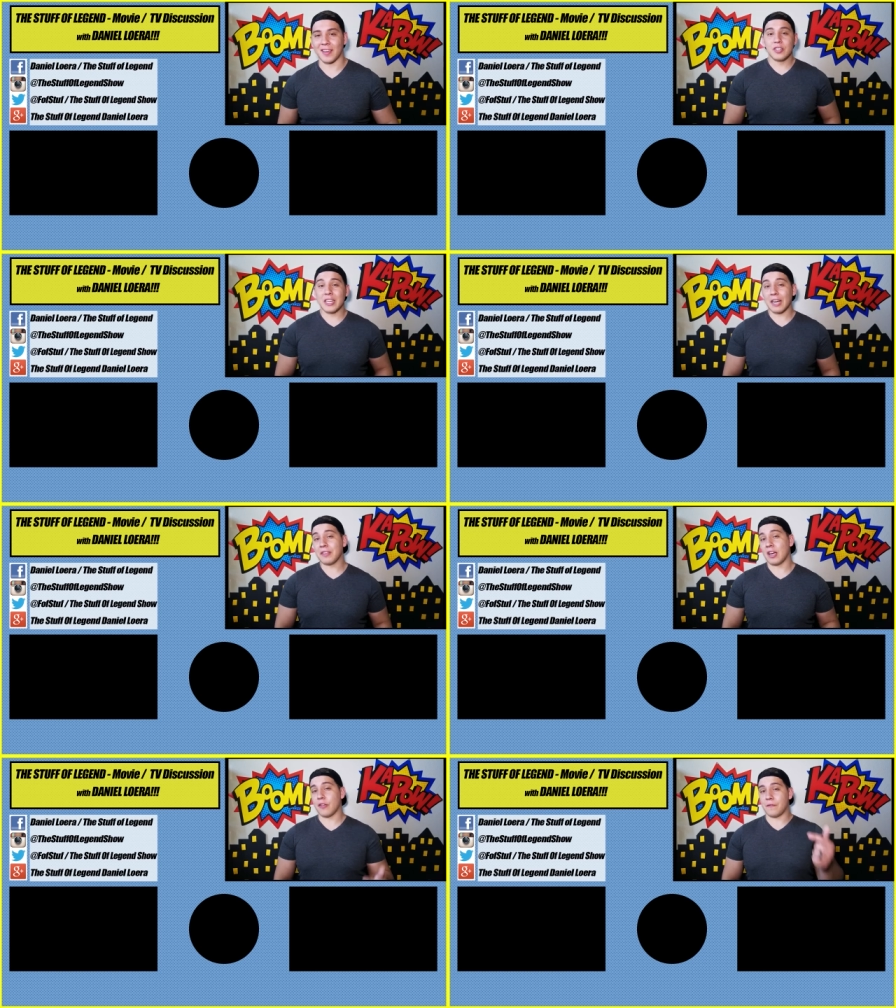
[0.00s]
Check out
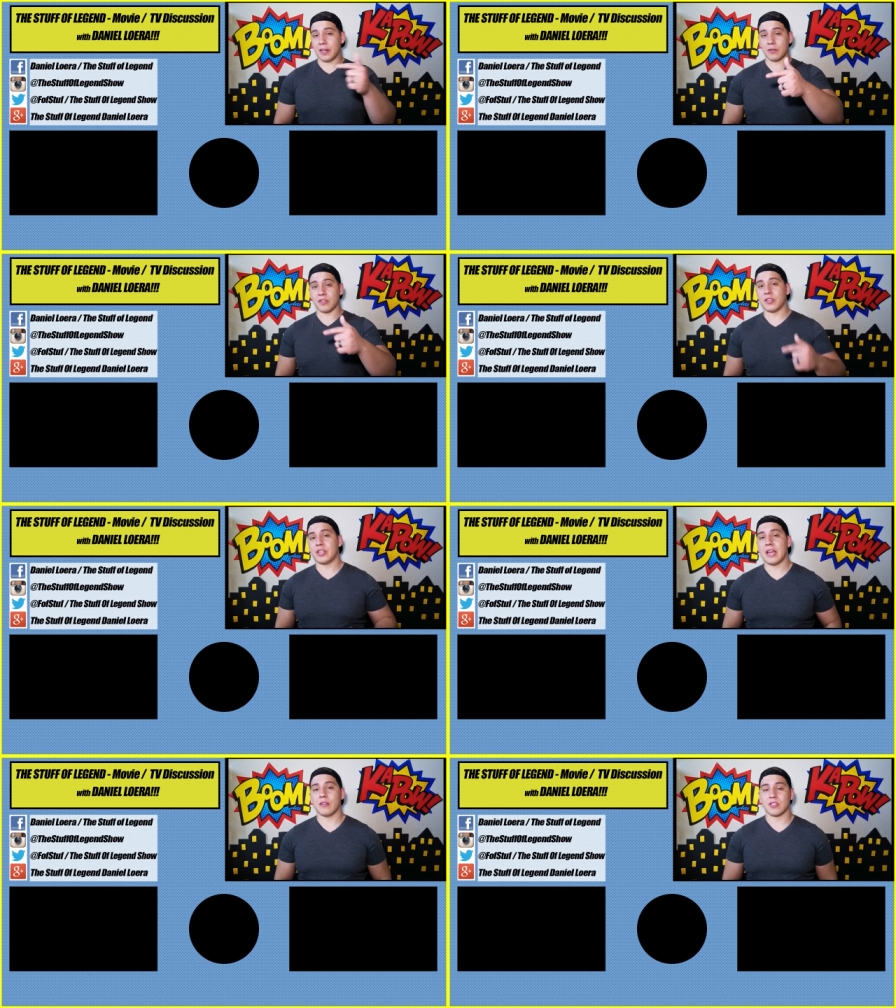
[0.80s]
the other videos on the
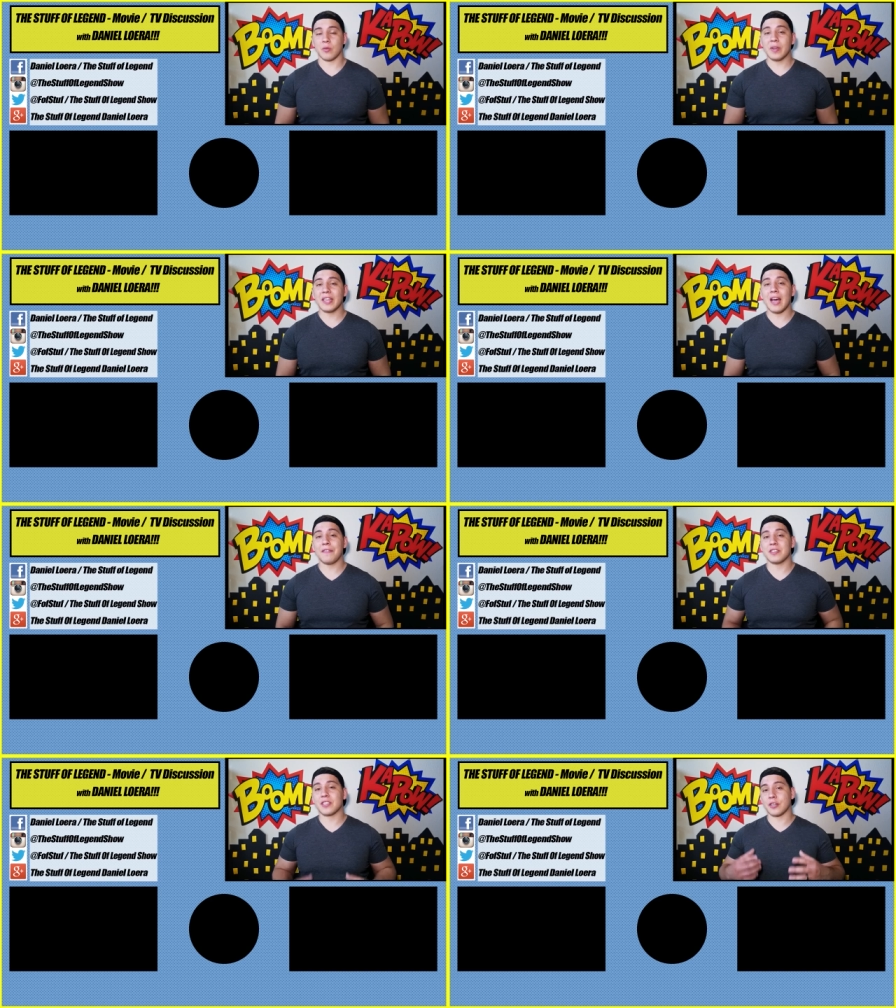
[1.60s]
channel so that we can have a
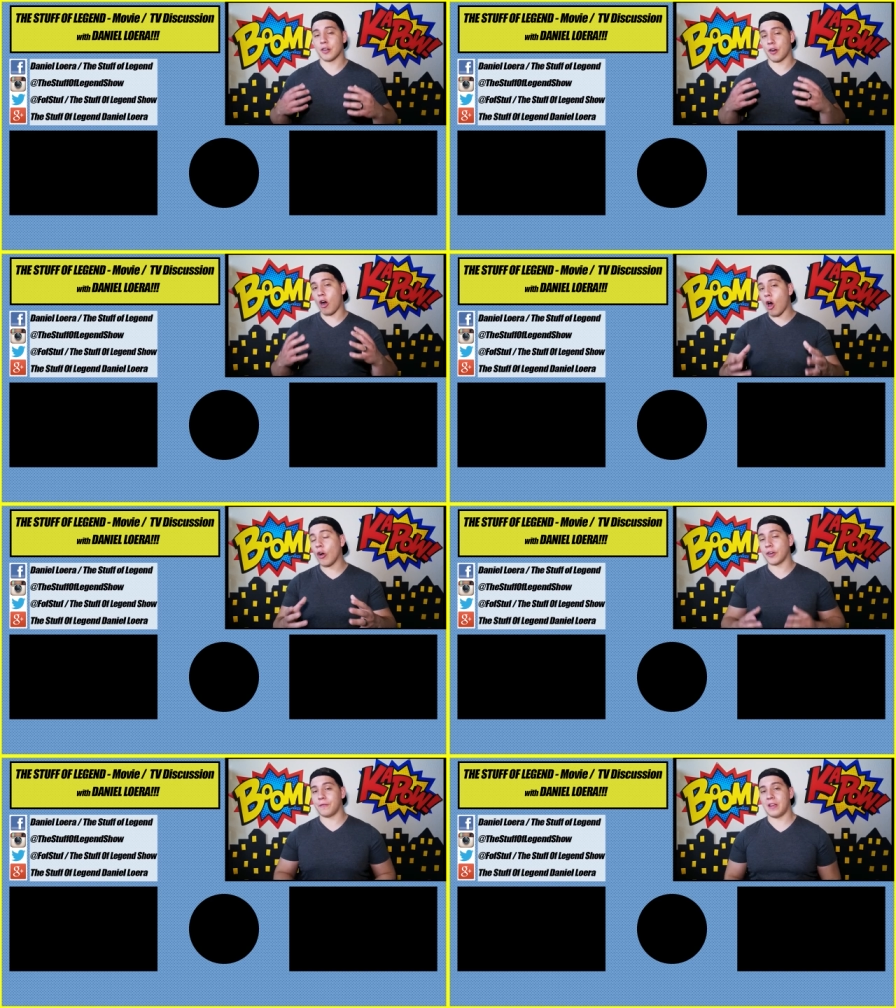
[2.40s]
discussion on all
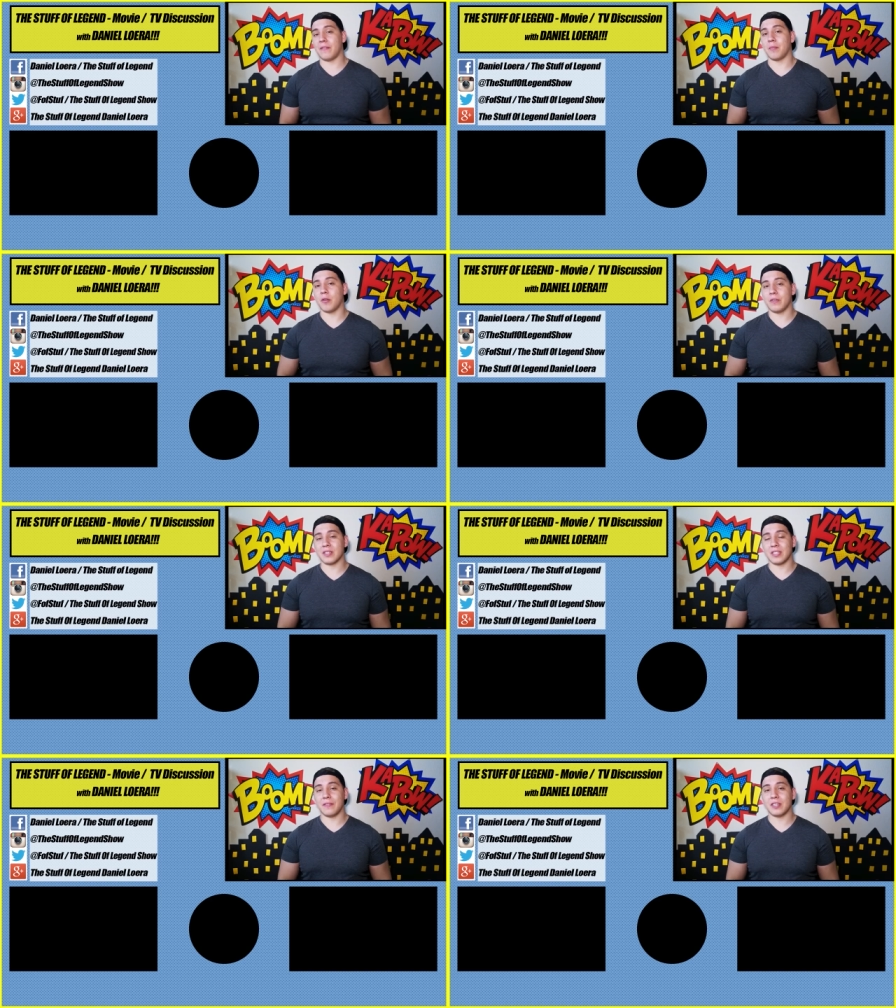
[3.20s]
your favorite movies and
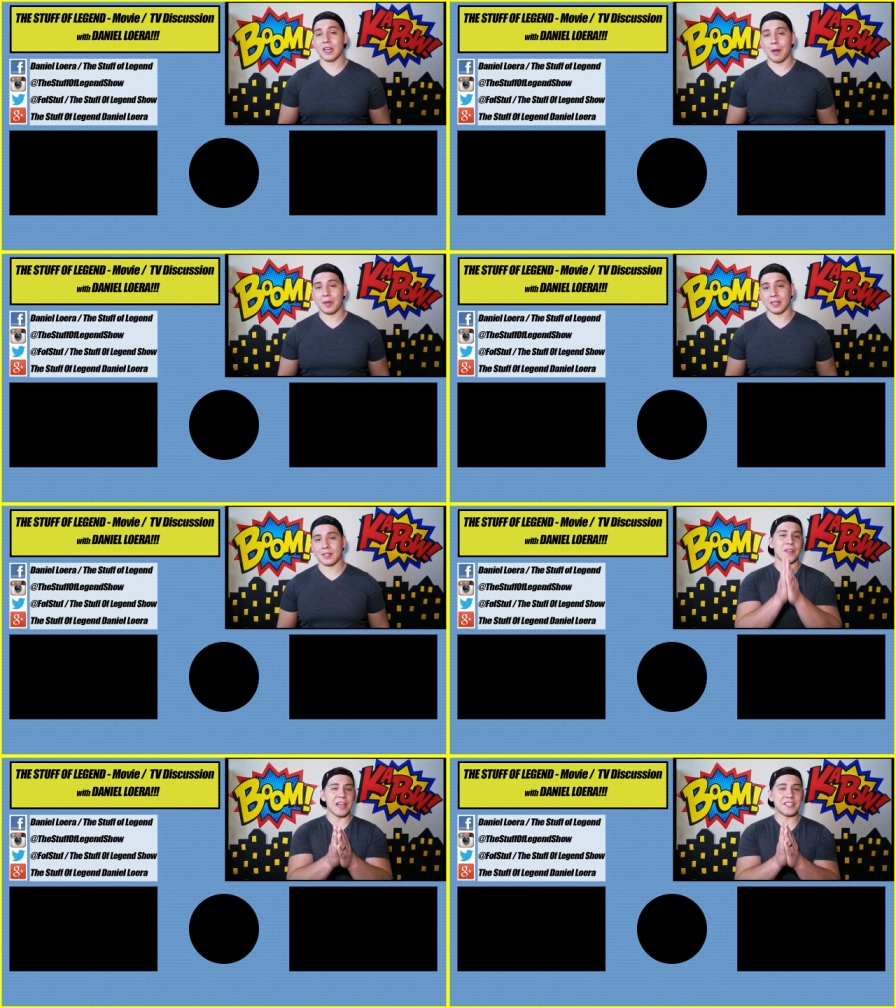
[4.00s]
TV topics.
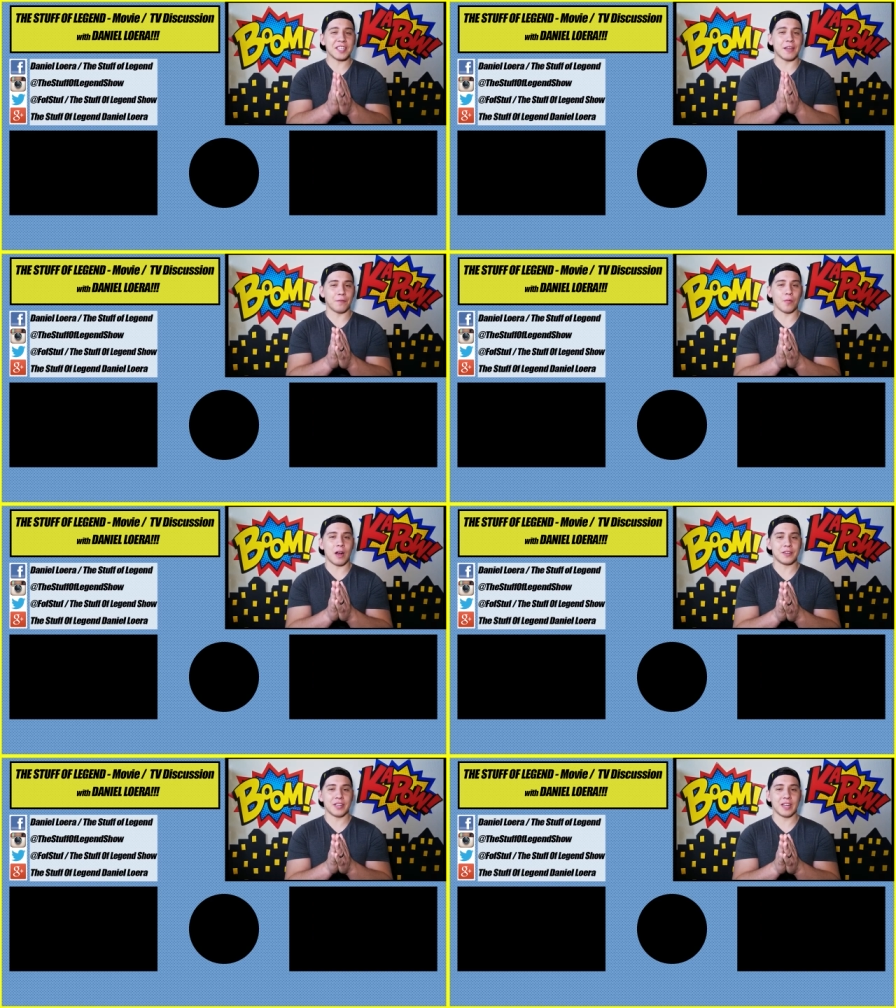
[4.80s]
Thanks again for
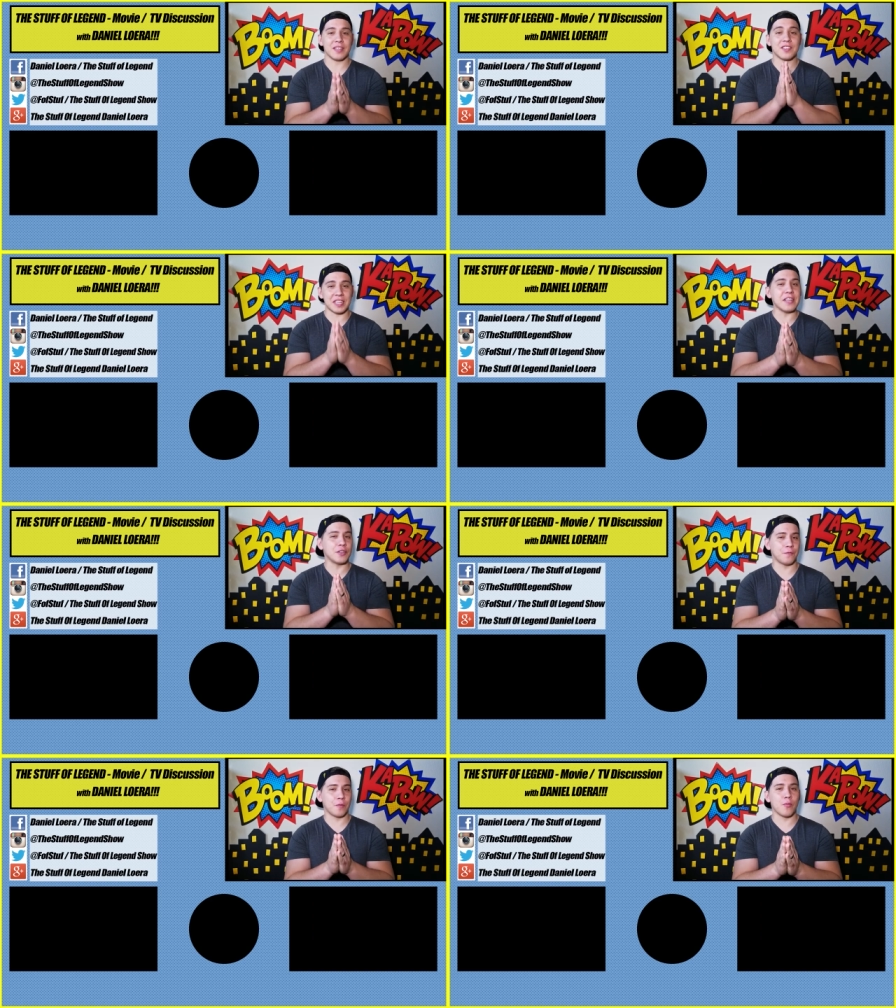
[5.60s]
watching. Stay
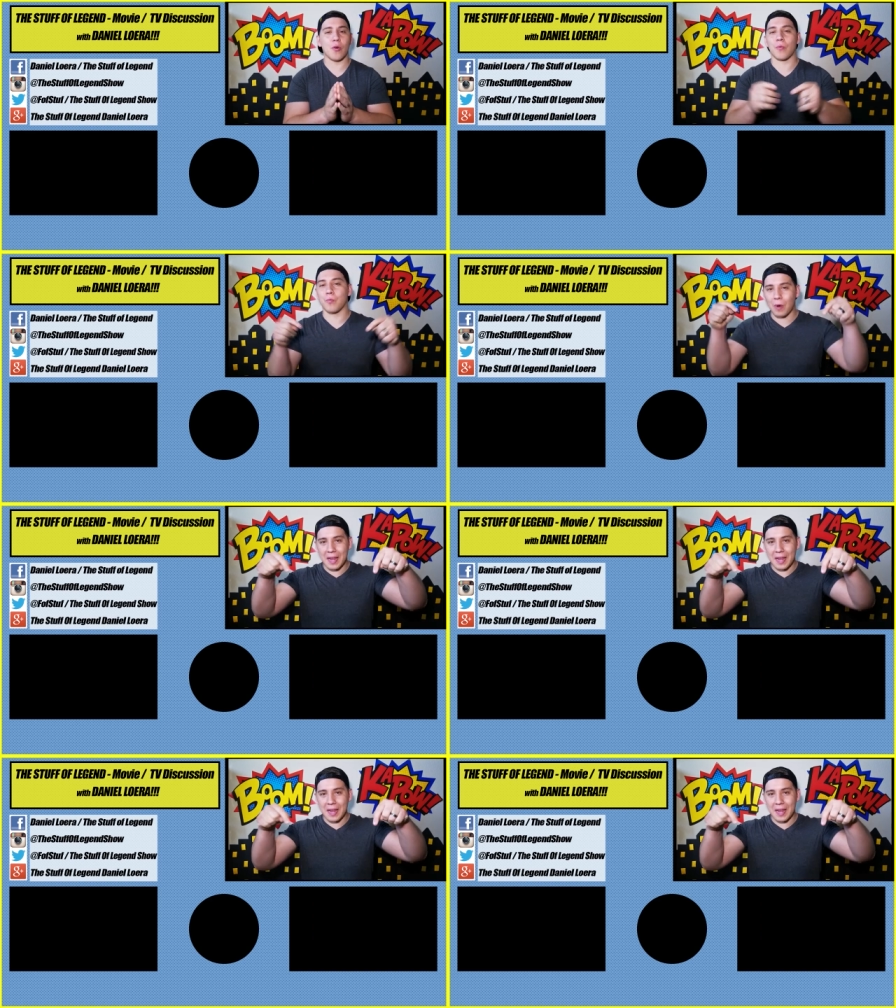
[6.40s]
tuned for more right